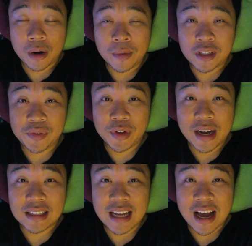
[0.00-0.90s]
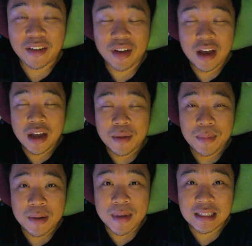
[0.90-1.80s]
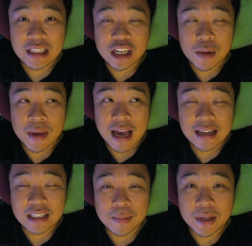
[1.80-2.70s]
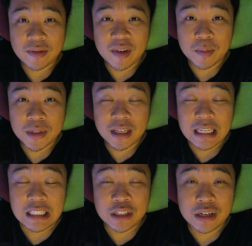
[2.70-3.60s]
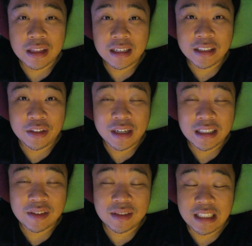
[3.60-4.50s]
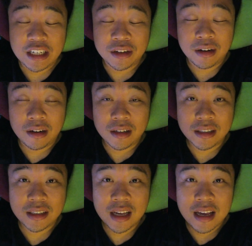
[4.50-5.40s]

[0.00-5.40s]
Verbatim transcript: A bunch of you guys have been messaging me asking me if I'm selling certain things that you guys have seen in hauls,